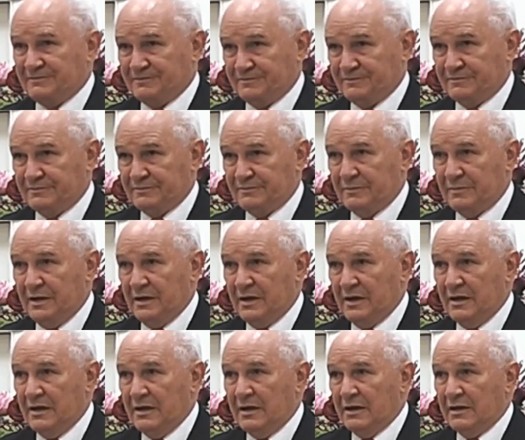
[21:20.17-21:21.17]
He, was,
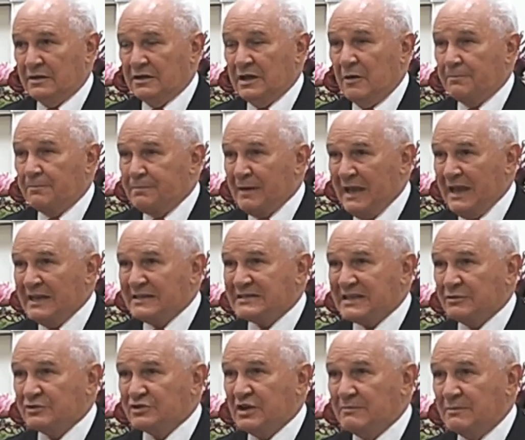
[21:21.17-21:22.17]
he will take a church
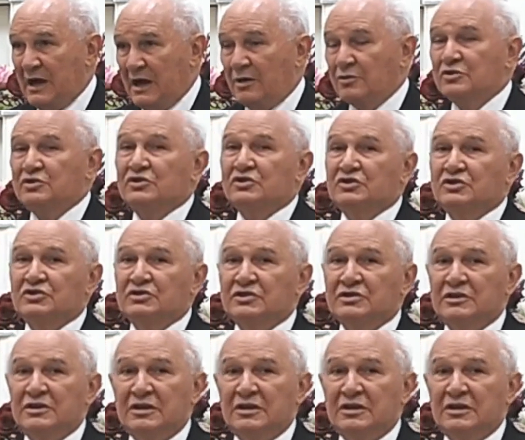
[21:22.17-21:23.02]
to be with him.